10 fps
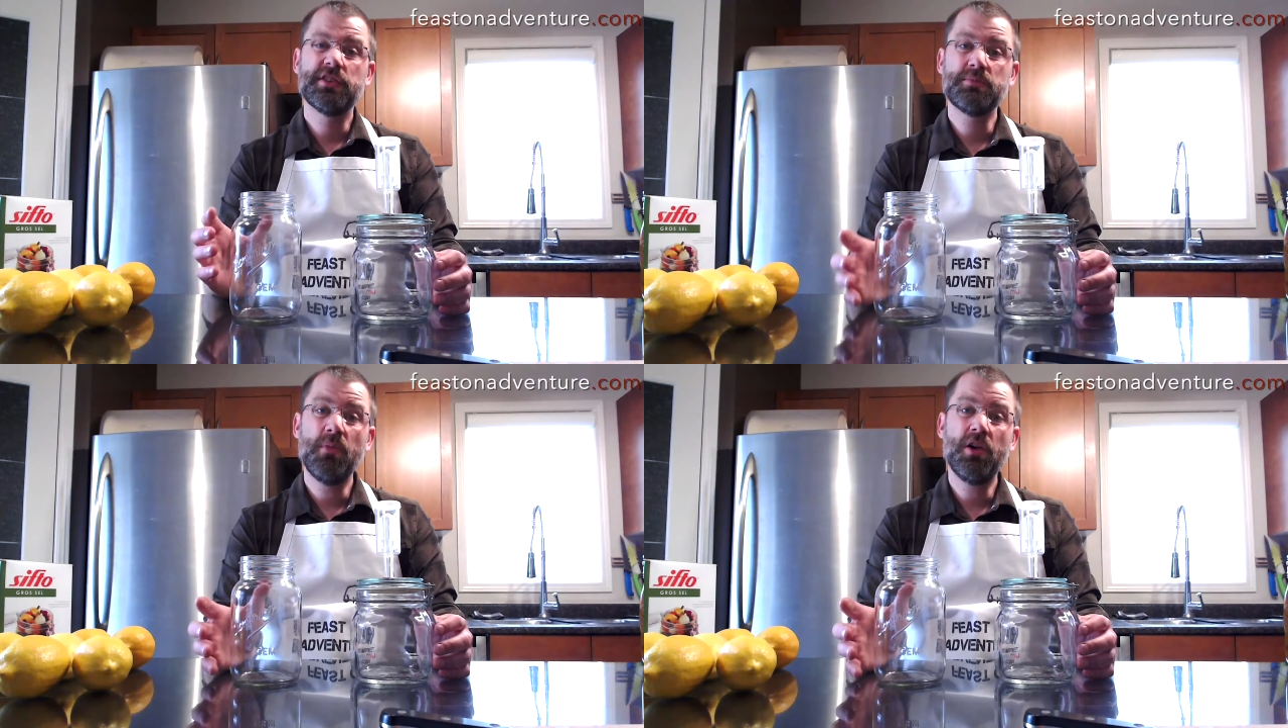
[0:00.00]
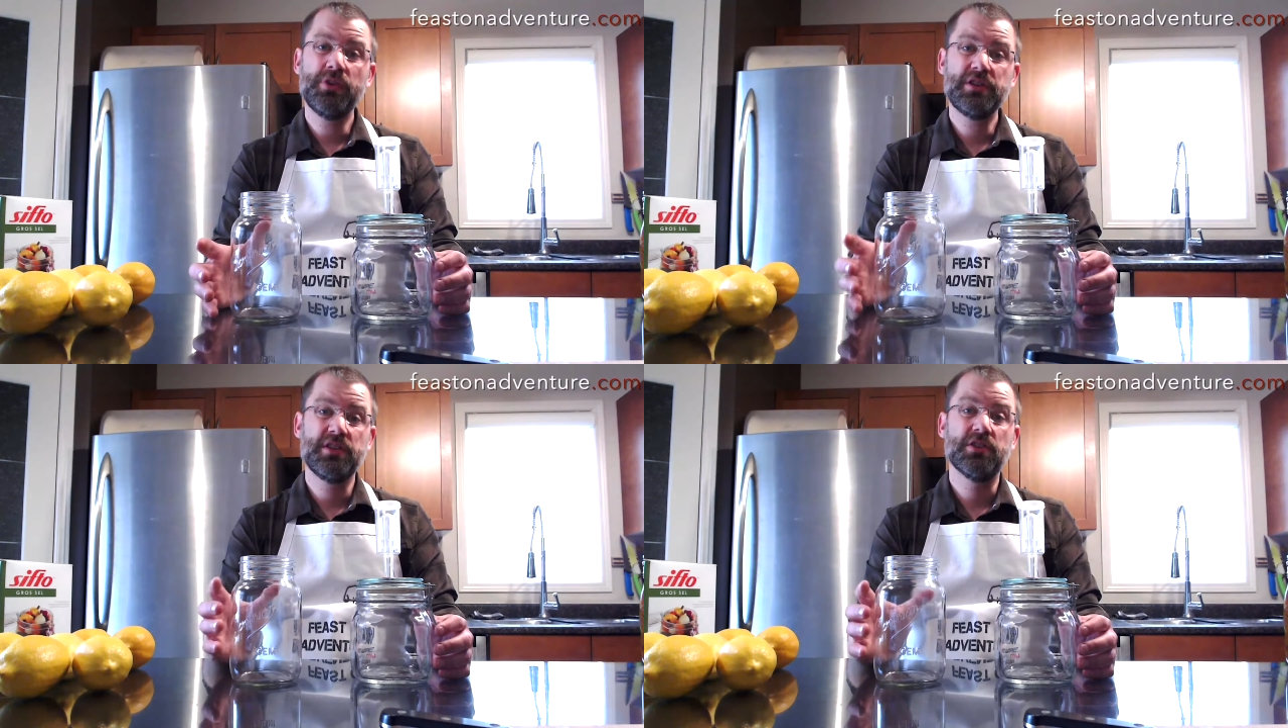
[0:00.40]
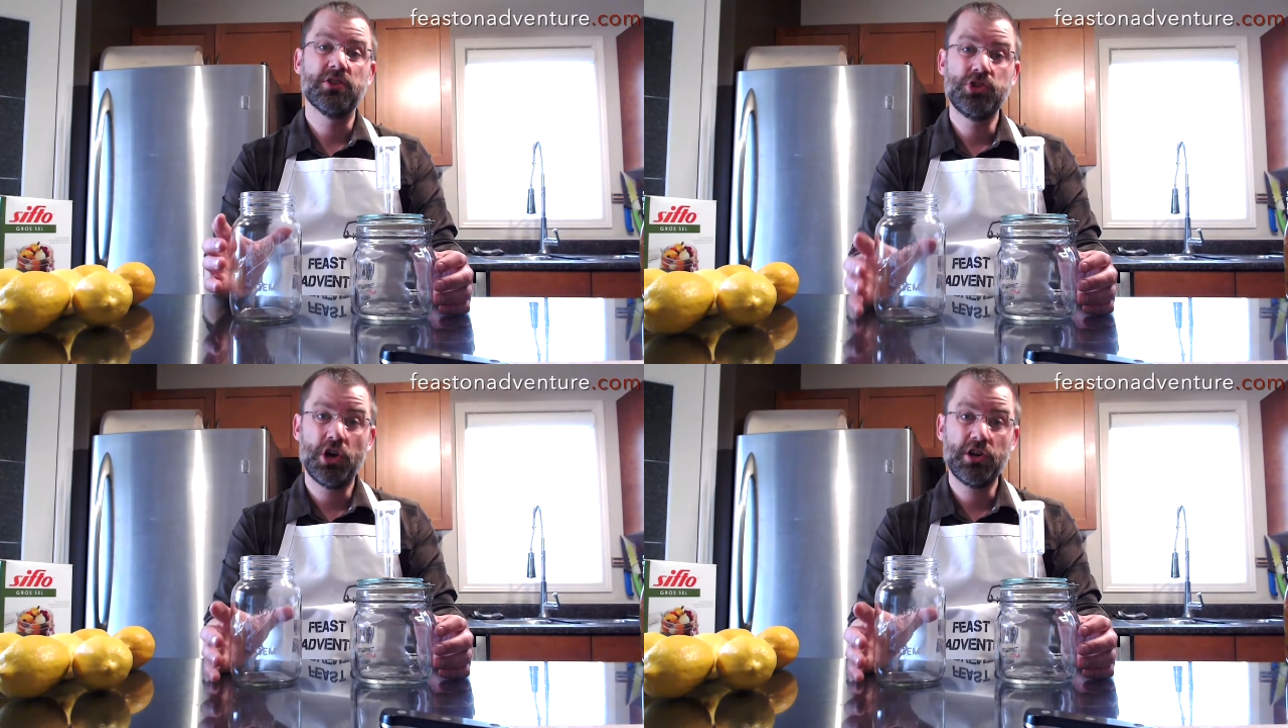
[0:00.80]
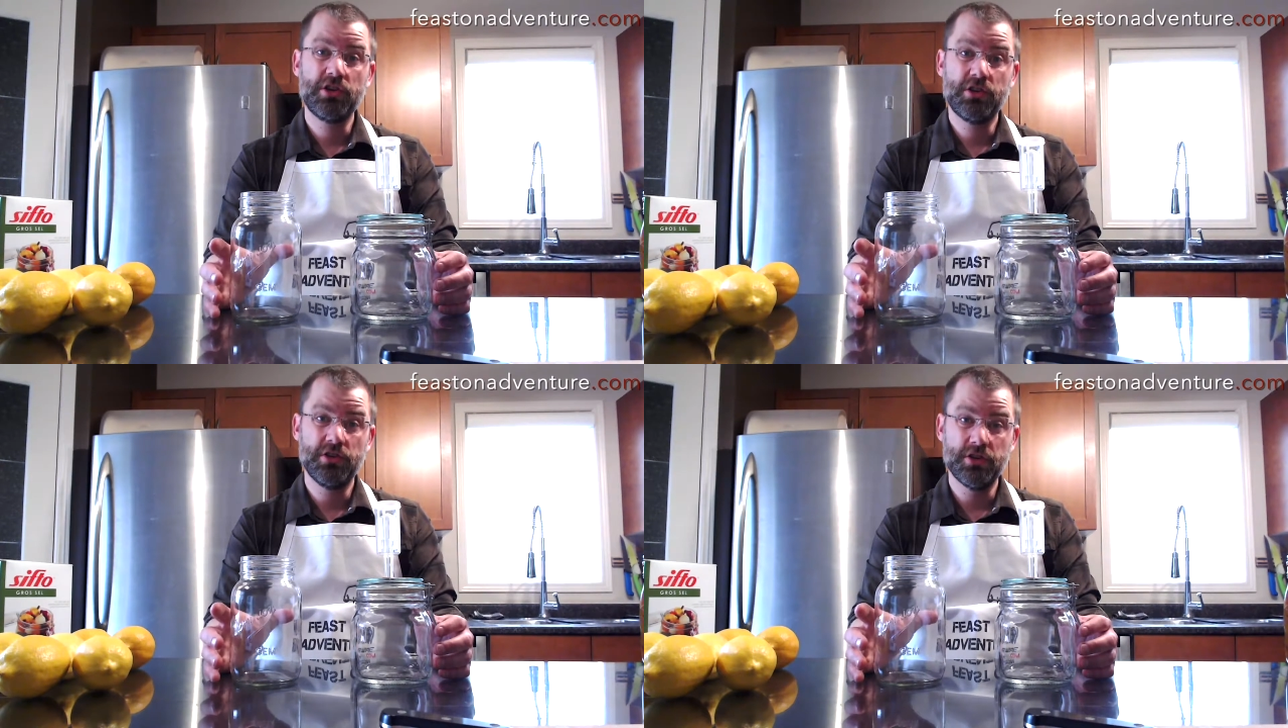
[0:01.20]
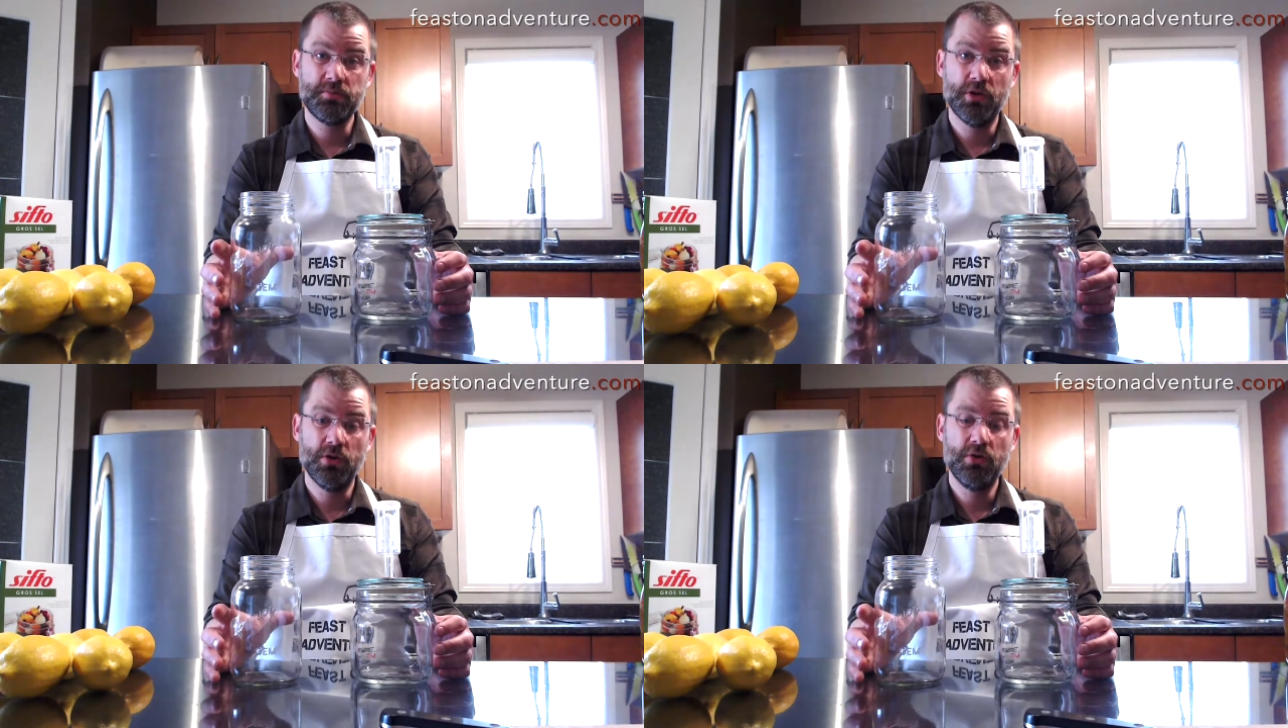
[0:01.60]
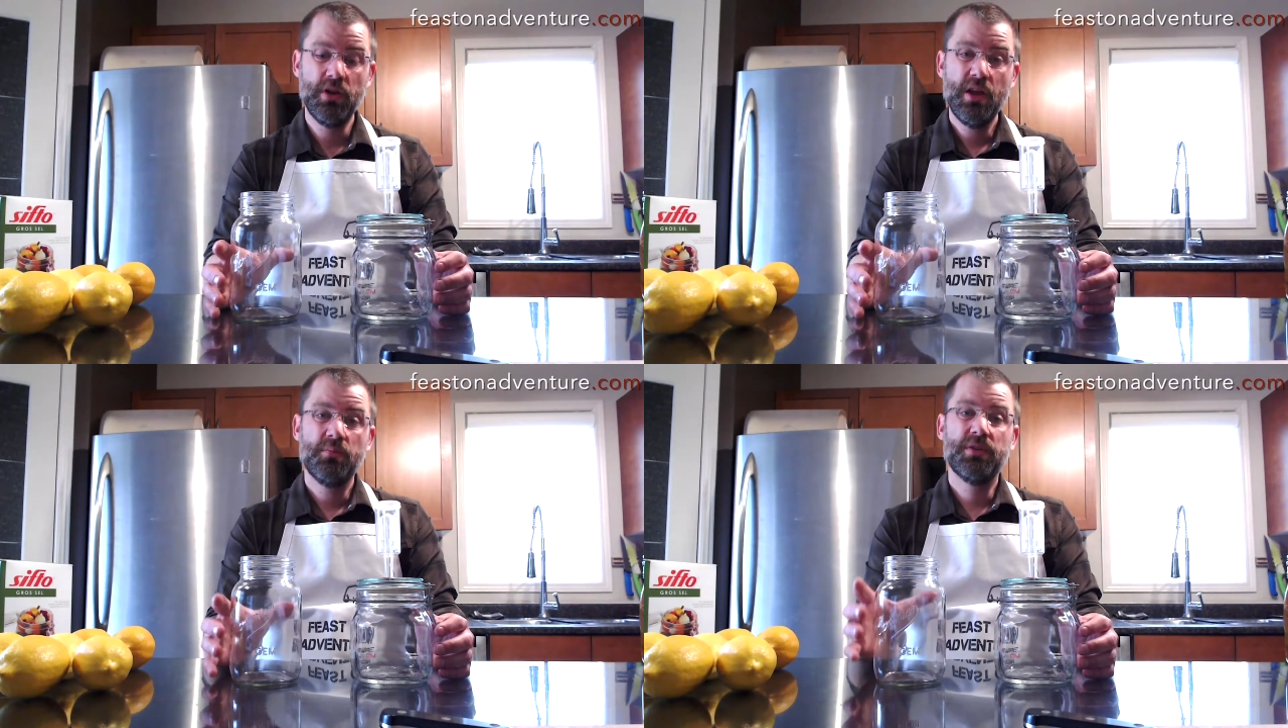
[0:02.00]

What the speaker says: there's a small risk that the jar could explode,